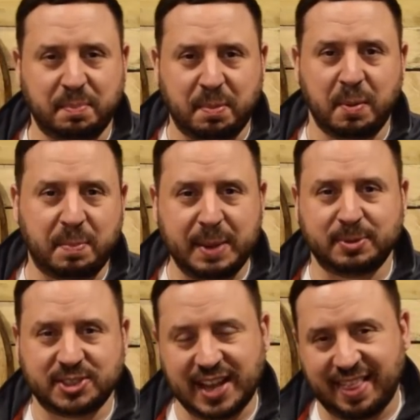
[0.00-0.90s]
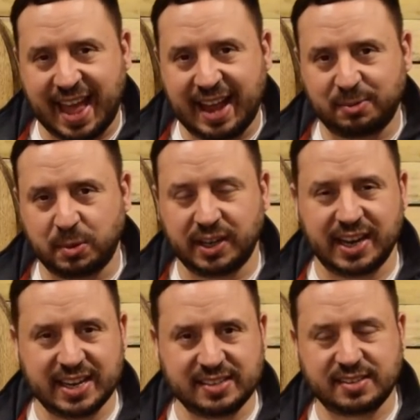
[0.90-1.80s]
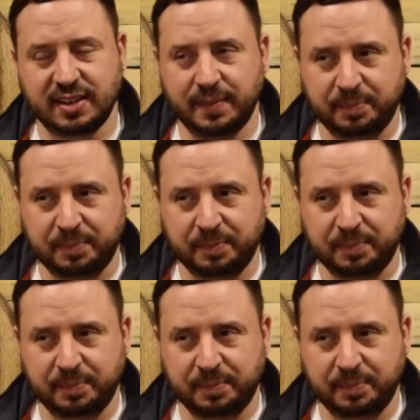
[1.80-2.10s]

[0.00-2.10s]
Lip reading: when people say that, what it is.